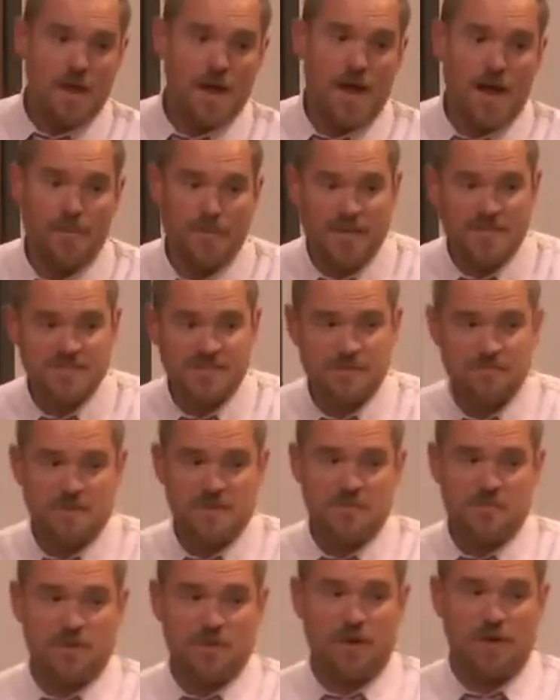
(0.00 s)
I'm not saying
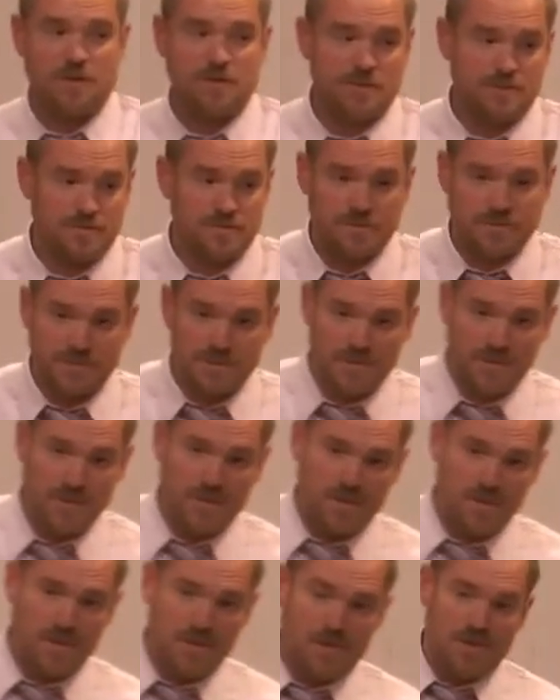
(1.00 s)
people aren't
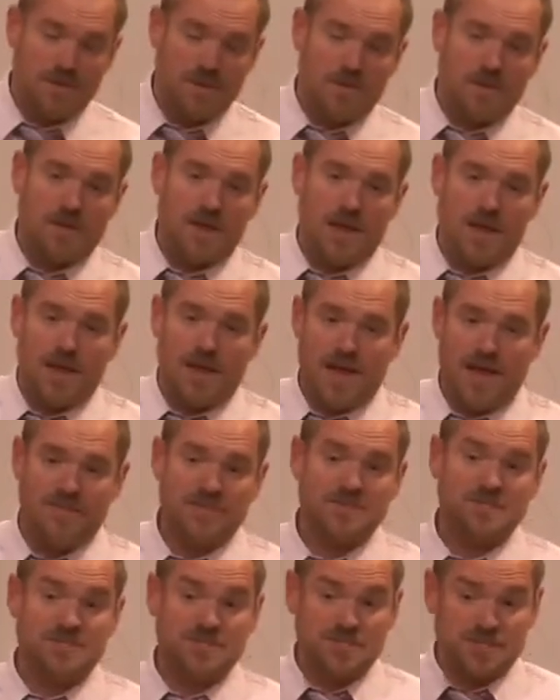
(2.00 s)
have a
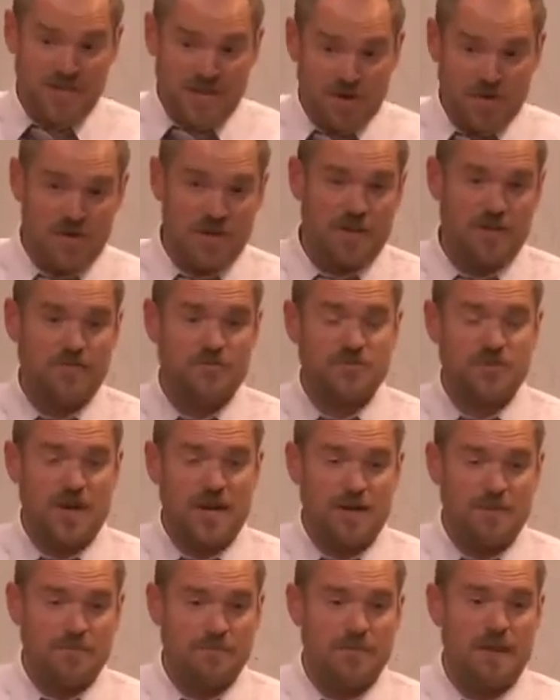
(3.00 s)
sincerity of
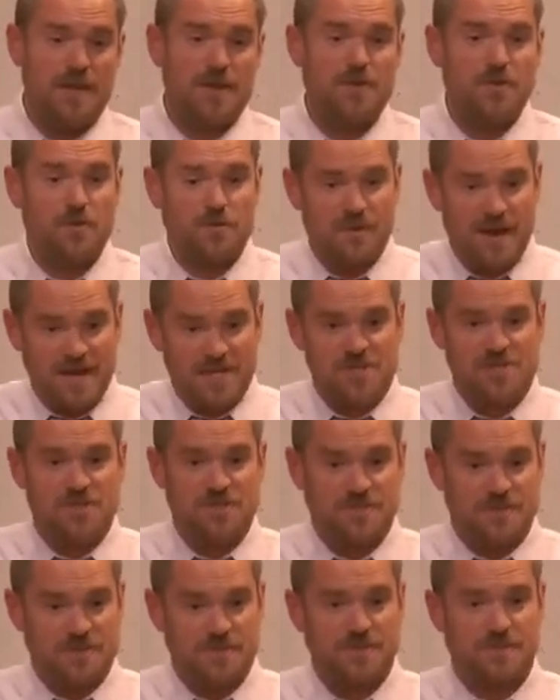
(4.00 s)
trying to make
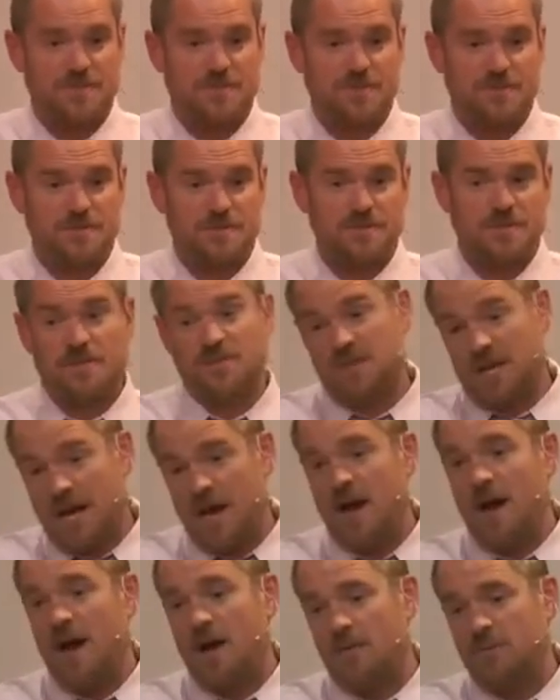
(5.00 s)
corrections. Such,
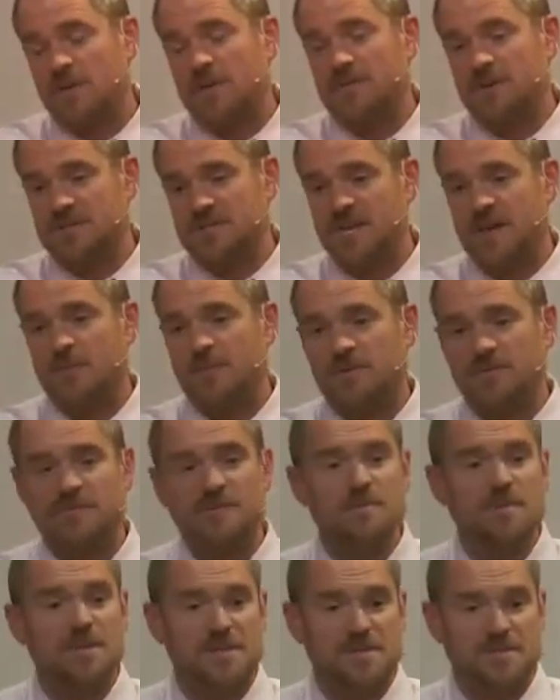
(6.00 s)
I, will give an example of
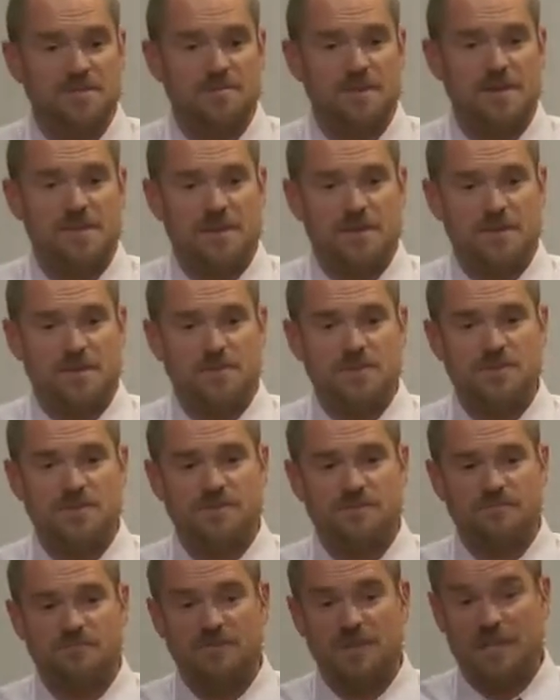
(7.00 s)
feminism. I think there was
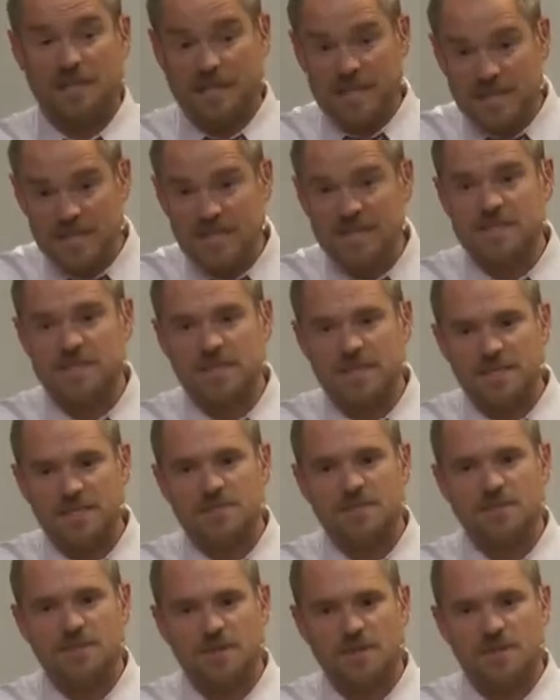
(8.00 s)
some validity
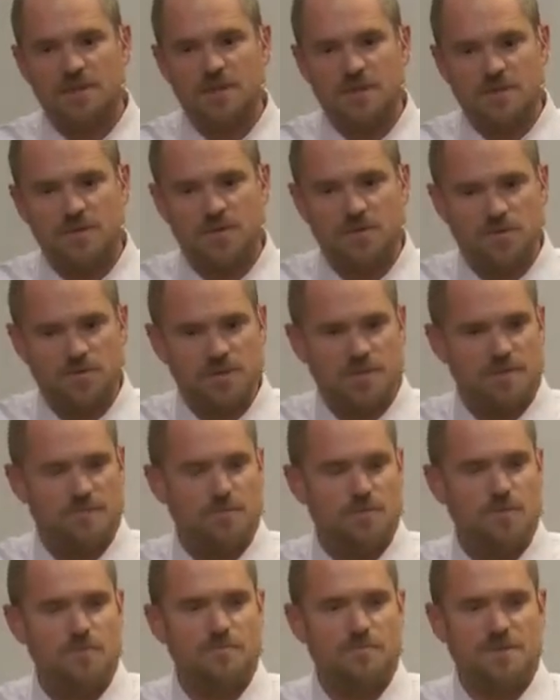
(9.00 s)
to the in the early
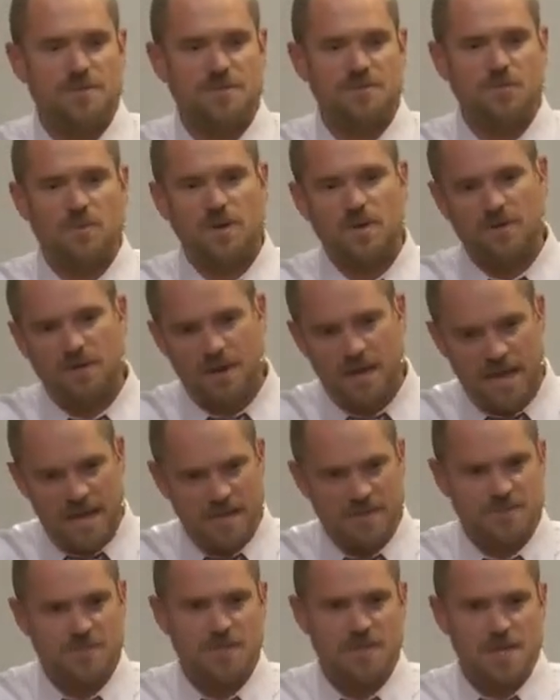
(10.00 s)
movement to where there
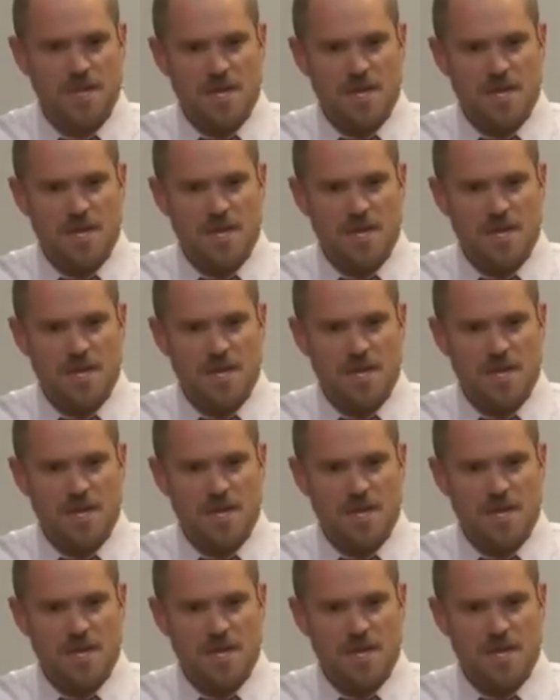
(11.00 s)
has